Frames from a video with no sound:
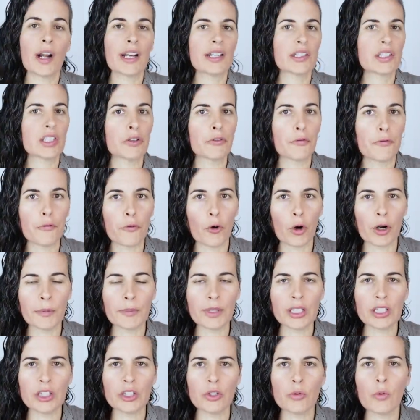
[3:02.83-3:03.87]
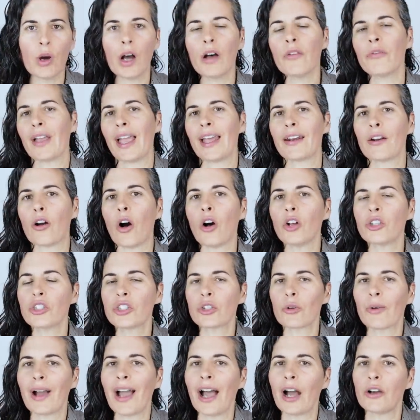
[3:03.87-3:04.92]
what it's informing you of, and
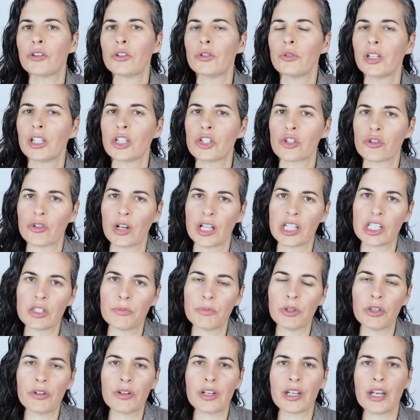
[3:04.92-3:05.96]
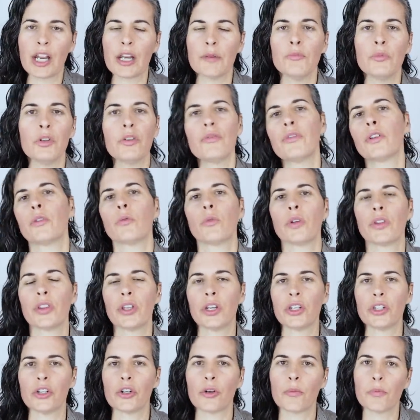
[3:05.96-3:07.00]
also how you can transmute it and move it
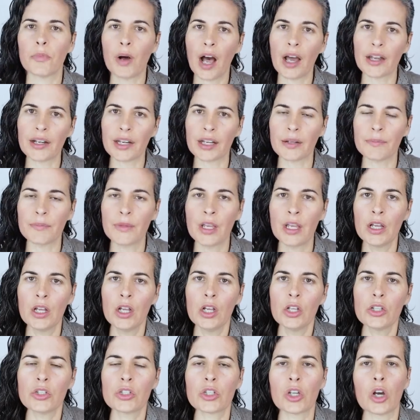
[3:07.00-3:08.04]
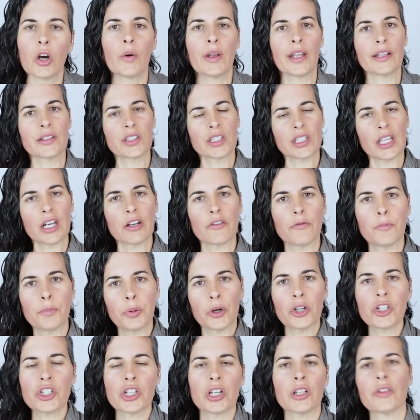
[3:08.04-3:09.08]
within your body. So instead of
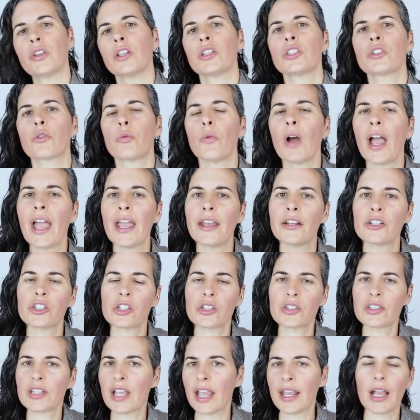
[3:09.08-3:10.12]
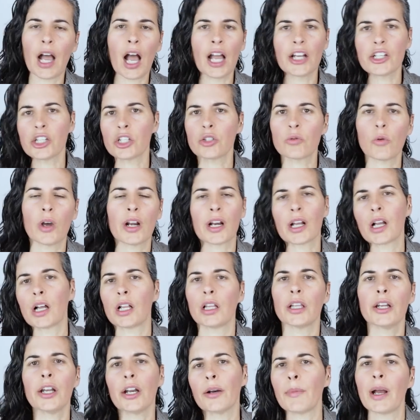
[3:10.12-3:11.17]
pushing things away and just saying, I just want to
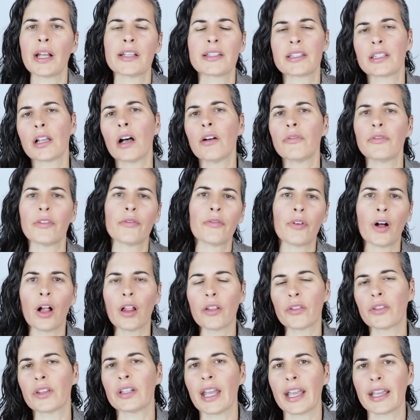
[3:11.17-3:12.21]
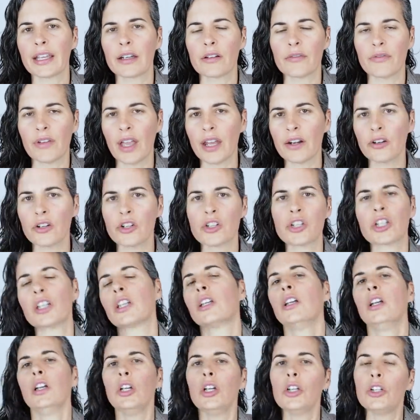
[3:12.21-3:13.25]
clear myself of all the negative energy,
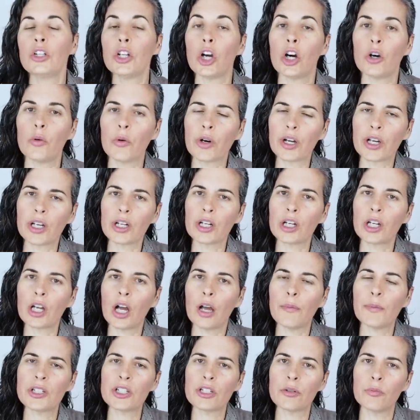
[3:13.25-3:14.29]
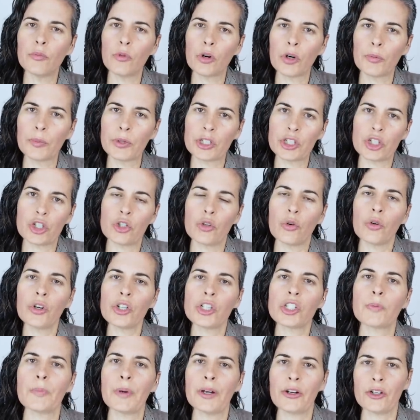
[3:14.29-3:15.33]
energy. No, we're going to come into more mature
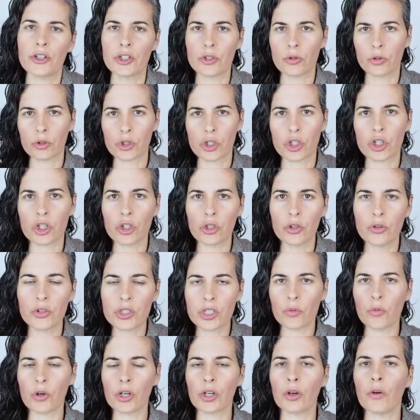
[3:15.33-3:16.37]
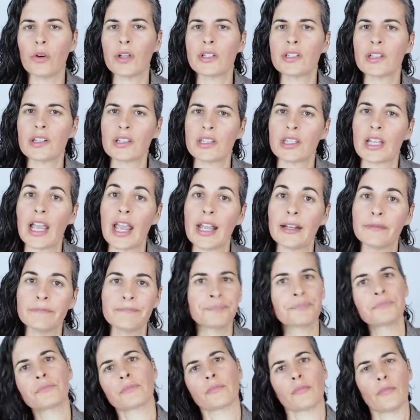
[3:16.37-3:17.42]
spiritual shoes and we're going to
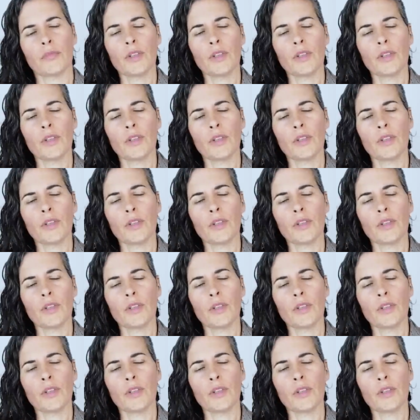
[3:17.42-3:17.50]
say,